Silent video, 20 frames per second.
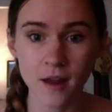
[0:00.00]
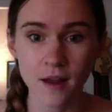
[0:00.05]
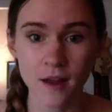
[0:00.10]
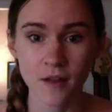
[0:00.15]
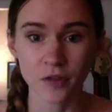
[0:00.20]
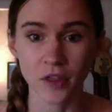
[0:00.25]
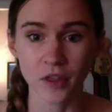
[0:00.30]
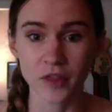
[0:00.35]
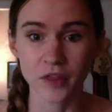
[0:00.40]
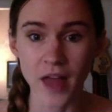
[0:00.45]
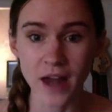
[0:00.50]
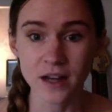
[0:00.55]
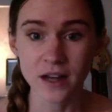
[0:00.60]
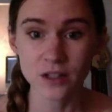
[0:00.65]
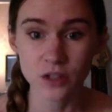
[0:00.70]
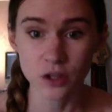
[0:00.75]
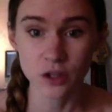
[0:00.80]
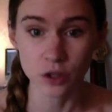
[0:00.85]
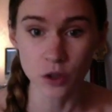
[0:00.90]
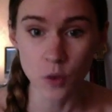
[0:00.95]
that
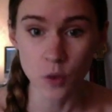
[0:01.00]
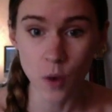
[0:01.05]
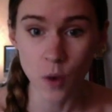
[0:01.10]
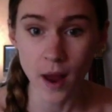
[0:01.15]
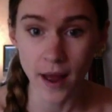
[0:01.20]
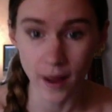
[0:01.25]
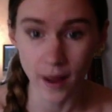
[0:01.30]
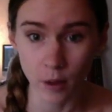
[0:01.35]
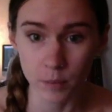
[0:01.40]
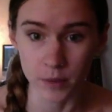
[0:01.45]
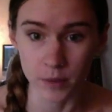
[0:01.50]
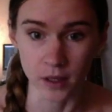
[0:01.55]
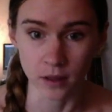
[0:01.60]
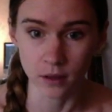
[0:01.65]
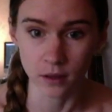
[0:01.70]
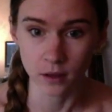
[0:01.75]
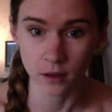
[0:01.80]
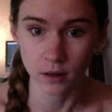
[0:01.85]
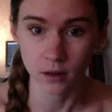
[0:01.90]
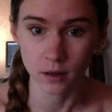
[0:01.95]
is you
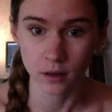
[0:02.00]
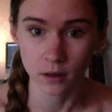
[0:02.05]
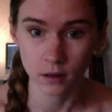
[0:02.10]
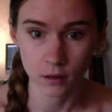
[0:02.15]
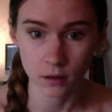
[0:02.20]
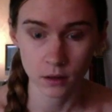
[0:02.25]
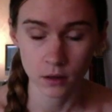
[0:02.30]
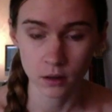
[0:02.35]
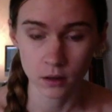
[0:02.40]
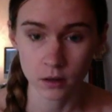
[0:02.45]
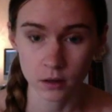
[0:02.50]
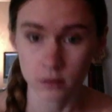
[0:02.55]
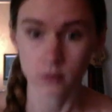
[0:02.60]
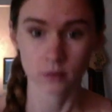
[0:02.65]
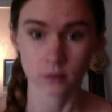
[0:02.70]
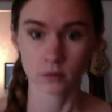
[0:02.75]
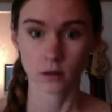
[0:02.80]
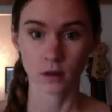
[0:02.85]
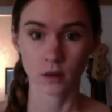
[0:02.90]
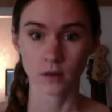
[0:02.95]
helping.
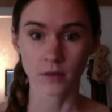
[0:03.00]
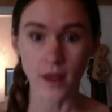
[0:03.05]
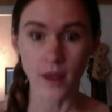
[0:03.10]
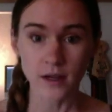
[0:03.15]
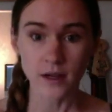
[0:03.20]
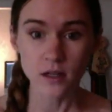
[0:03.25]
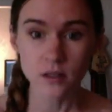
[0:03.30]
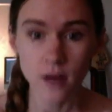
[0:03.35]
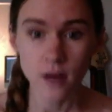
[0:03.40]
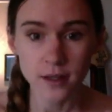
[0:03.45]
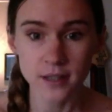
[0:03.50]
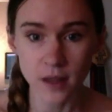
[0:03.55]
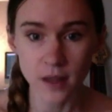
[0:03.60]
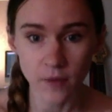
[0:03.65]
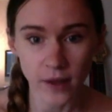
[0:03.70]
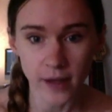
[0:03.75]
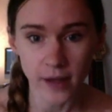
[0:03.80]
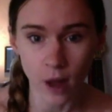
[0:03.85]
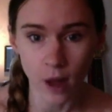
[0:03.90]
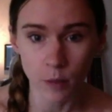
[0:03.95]
That does not sound
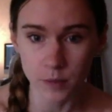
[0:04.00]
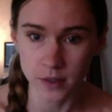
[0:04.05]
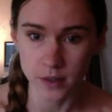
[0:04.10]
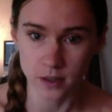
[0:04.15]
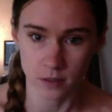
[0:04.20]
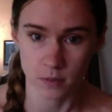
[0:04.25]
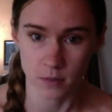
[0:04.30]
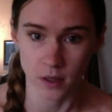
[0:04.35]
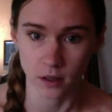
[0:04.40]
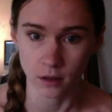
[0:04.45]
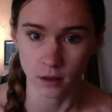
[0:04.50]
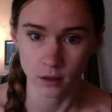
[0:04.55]
like helping to me.